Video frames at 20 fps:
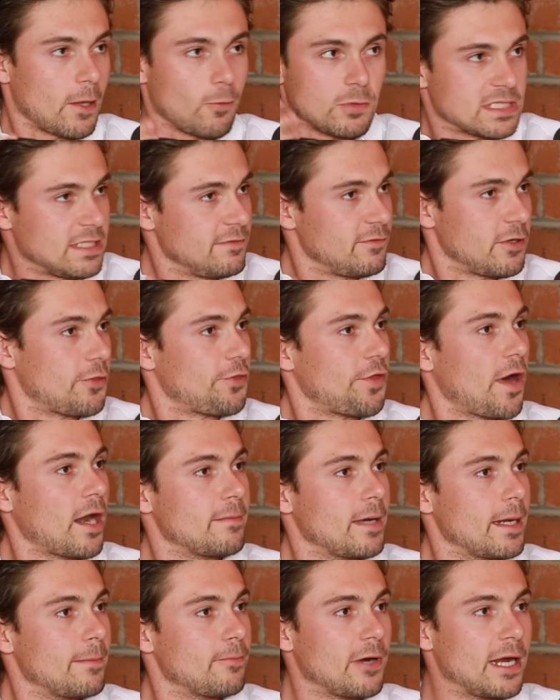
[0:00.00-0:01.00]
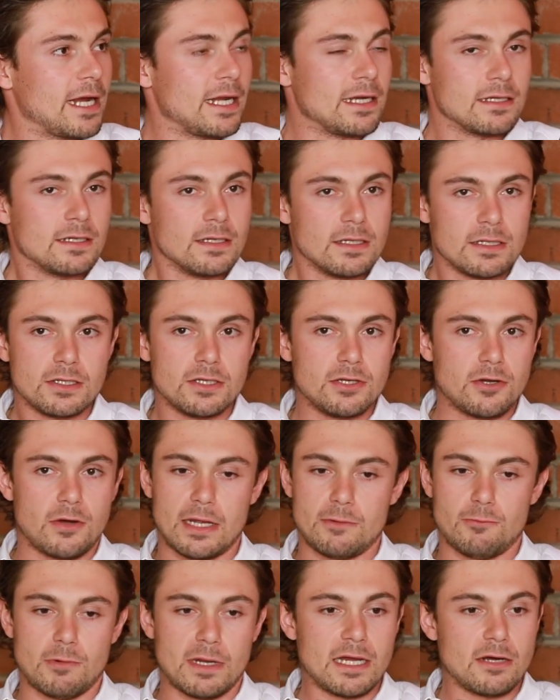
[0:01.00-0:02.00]
It wasn't even a thought in my brain. You know,
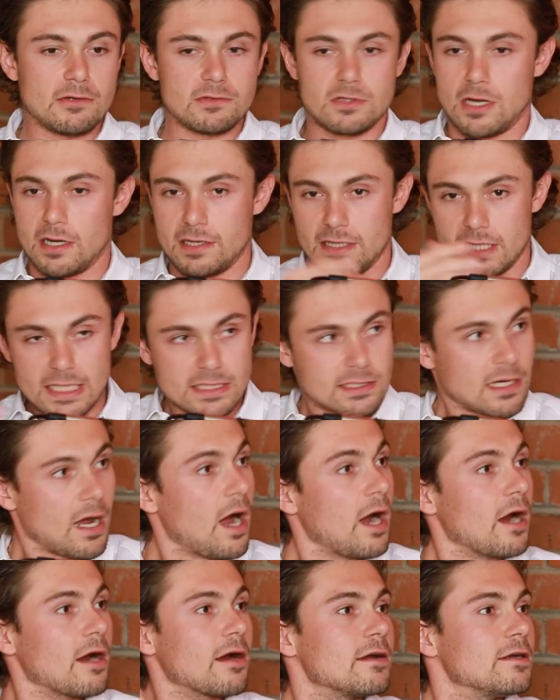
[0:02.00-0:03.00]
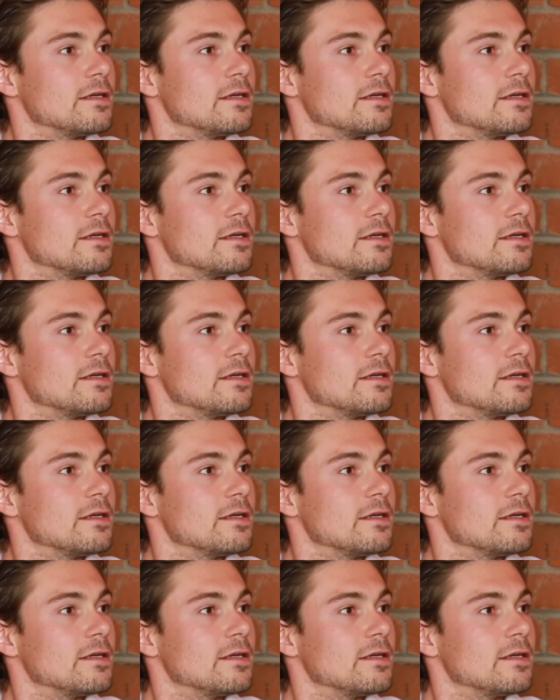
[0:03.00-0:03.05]
I went out, got a nice car.